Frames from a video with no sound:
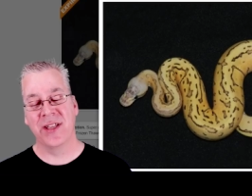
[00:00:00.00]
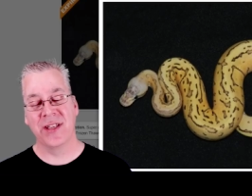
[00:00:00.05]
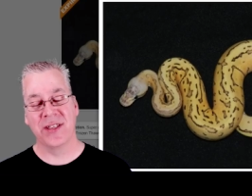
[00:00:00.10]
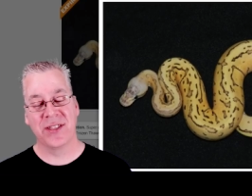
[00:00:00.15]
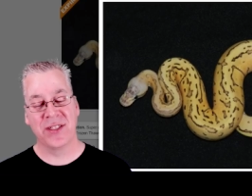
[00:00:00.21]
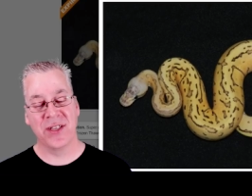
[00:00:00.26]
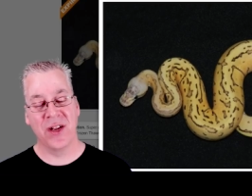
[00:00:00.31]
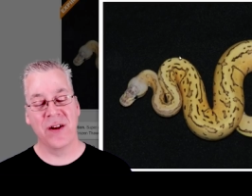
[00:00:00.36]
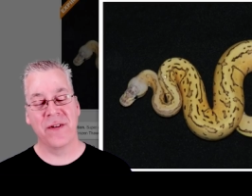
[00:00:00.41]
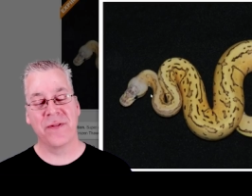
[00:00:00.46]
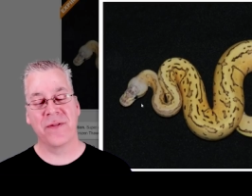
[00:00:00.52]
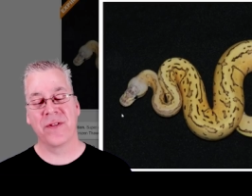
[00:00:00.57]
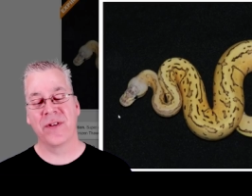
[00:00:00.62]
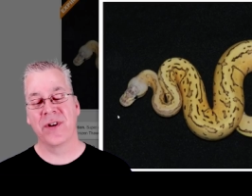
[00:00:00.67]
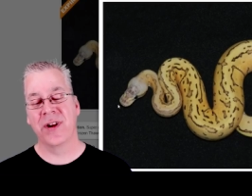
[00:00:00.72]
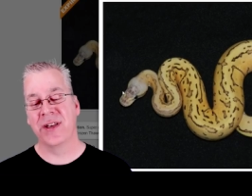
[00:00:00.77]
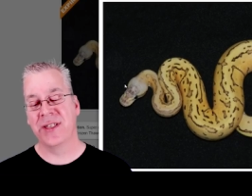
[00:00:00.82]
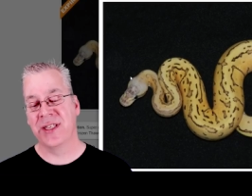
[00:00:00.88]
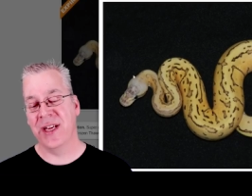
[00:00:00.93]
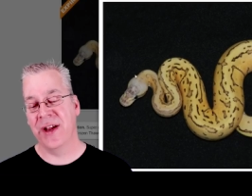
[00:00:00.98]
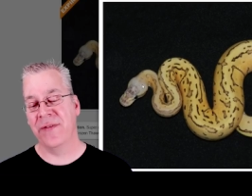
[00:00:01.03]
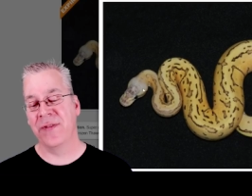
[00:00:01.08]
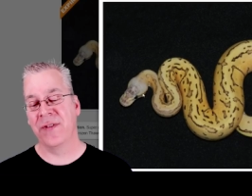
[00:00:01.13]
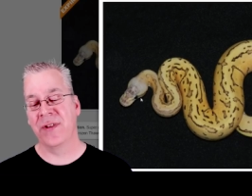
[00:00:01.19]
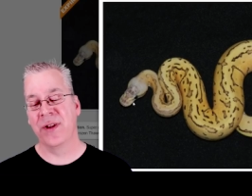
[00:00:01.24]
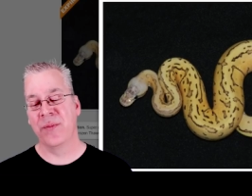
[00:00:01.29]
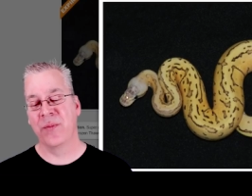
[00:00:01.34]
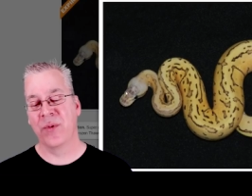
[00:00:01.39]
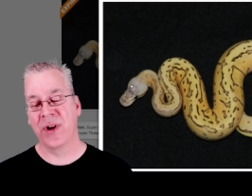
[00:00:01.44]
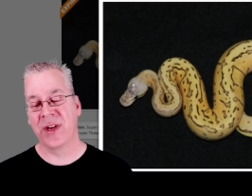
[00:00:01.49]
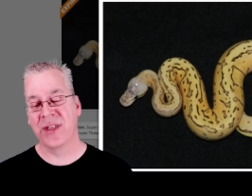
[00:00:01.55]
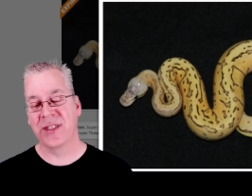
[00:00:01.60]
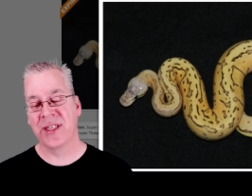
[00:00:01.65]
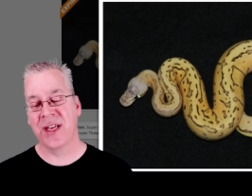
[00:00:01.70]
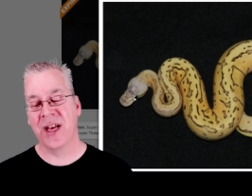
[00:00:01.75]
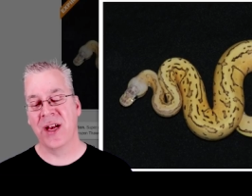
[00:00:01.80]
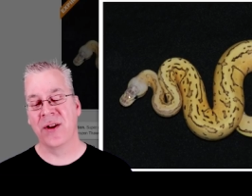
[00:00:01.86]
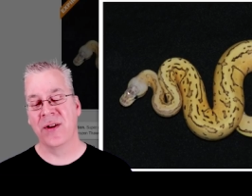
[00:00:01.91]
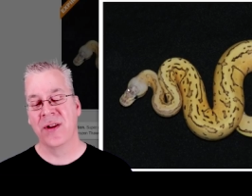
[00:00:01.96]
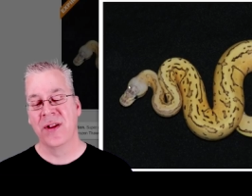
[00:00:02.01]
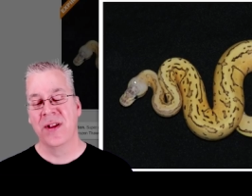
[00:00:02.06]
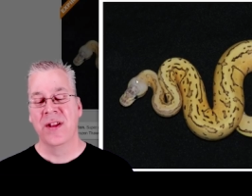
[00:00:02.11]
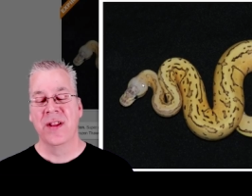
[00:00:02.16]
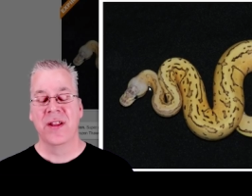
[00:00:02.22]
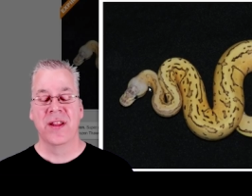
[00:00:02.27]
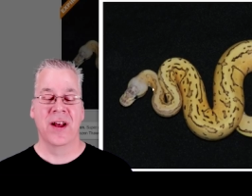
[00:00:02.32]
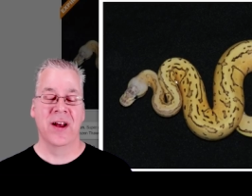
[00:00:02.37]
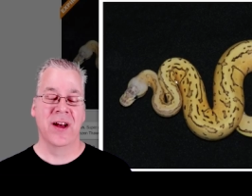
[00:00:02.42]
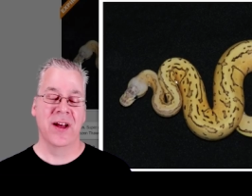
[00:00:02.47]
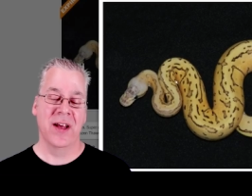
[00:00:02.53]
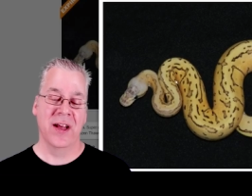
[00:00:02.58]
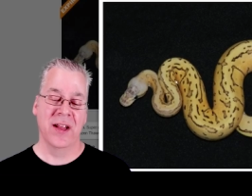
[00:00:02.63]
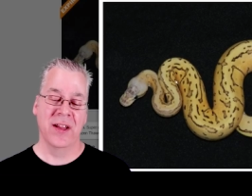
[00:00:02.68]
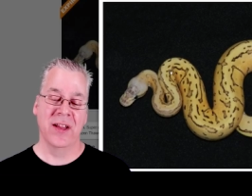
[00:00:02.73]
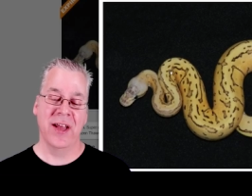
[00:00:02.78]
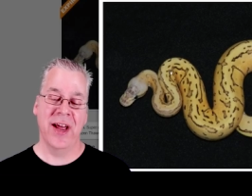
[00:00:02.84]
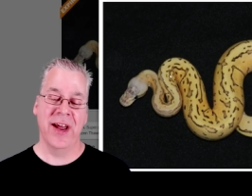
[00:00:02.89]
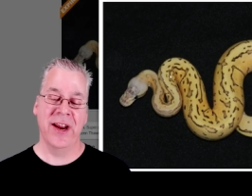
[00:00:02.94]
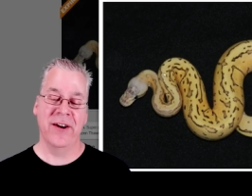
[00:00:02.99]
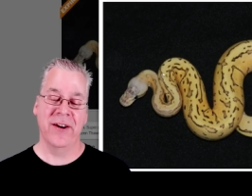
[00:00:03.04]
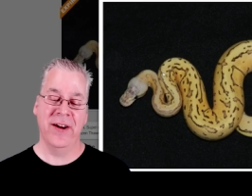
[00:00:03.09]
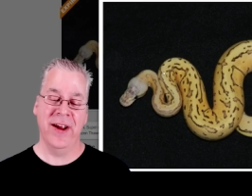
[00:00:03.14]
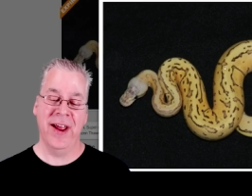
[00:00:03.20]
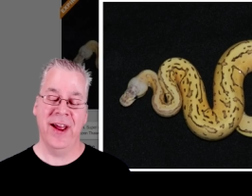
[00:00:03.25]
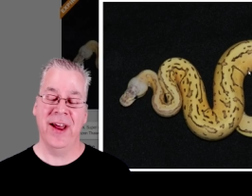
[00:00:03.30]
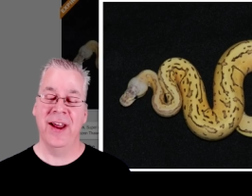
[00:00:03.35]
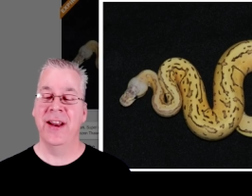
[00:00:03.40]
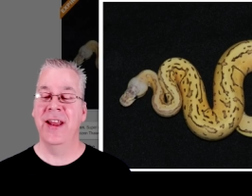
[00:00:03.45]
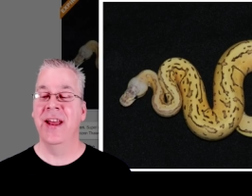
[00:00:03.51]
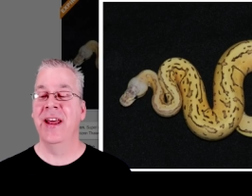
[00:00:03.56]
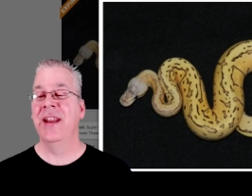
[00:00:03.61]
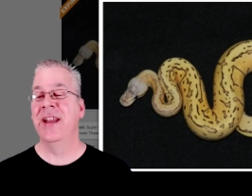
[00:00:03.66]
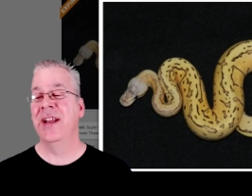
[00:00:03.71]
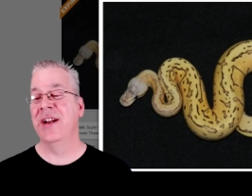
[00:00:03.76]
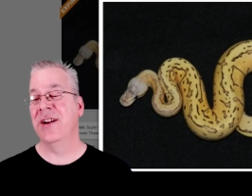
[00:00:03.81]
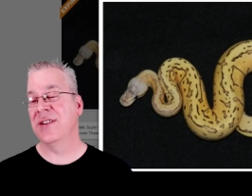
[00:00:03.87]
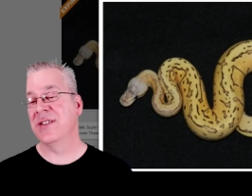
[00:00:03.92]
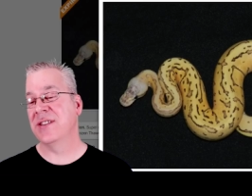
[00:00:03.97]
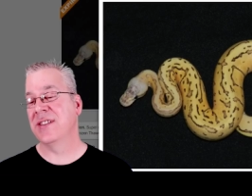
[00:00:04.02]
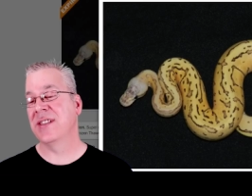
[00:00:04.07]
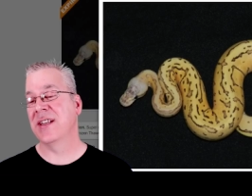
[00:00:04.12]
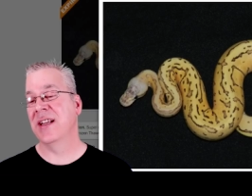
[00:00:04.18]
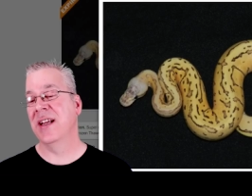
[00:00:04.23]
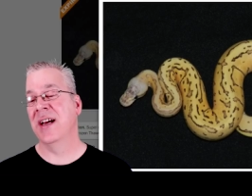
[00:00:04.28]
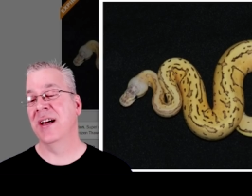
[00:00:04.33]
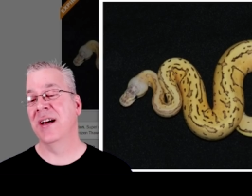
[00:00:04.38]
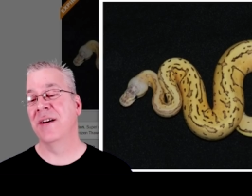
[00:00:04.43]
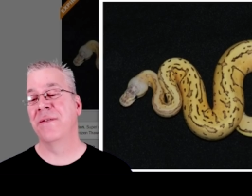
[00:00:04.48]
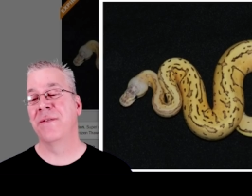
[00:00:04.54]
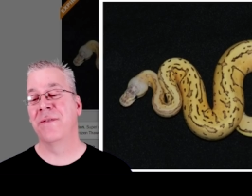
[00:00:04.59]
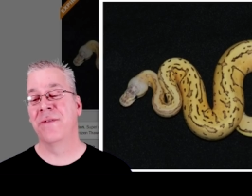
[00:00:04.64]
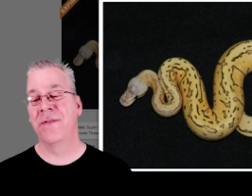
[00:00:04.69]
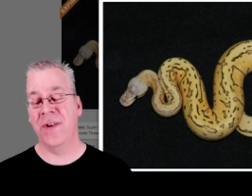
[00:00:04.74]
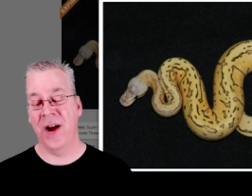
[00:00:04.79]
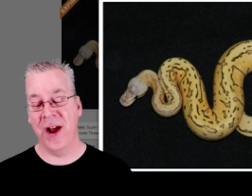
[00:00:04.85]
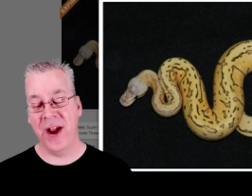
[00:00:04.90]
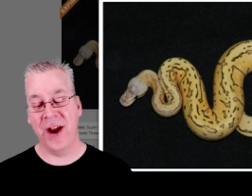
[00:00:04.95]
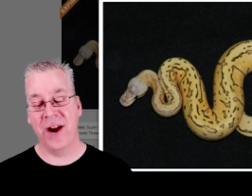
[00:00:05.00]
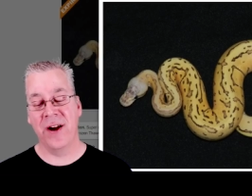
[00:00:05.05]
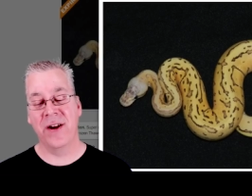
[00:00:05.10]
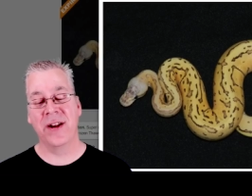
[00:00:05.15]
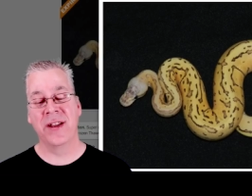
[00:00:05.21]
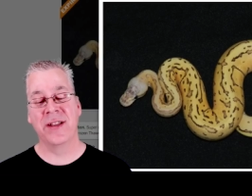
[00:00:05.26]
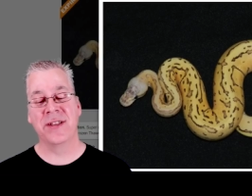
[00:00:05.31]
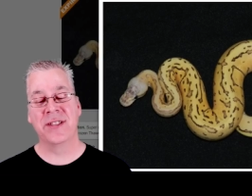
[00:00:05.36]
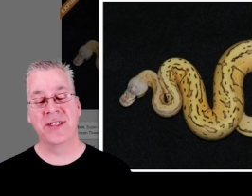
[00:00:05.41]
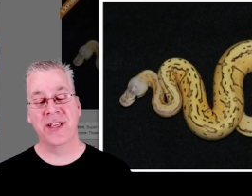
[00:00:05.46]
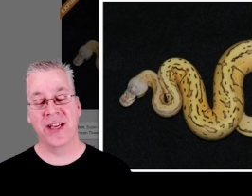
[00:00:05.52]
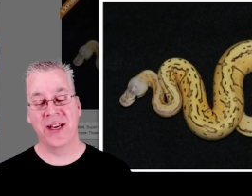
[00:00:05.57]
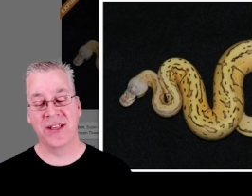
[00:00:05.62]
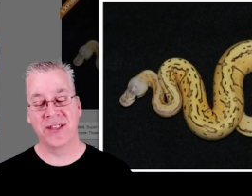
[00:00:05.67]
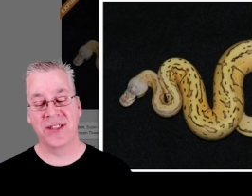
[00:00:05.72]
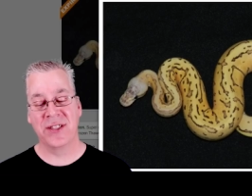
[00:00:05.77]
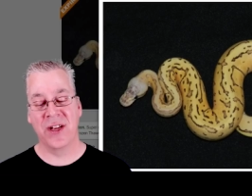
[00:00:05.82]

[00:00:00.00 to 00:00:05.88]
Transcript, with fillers: in the sulfur it definitely brings brings out uh, a lighter head. And here's uh, fire instead of